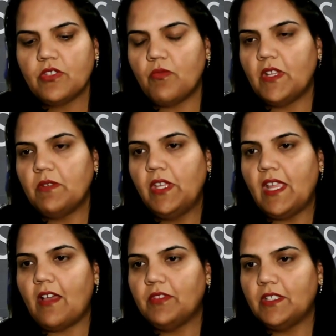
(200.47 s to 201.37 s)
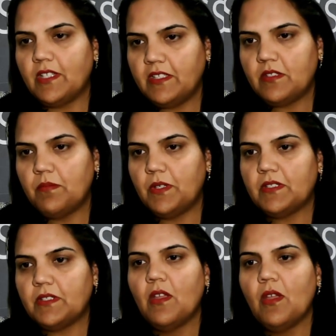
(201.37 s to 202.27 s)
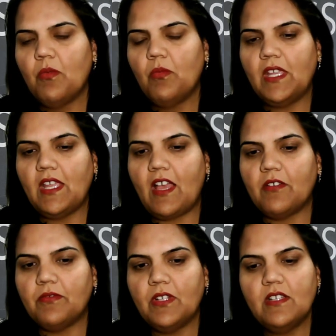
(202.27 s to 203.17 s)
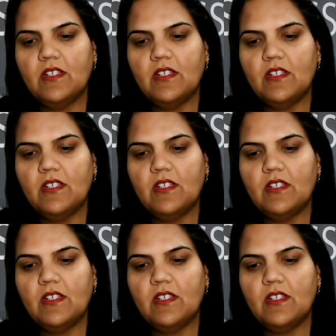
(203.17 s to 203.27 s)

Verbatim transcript: So when we have the textbooks, we have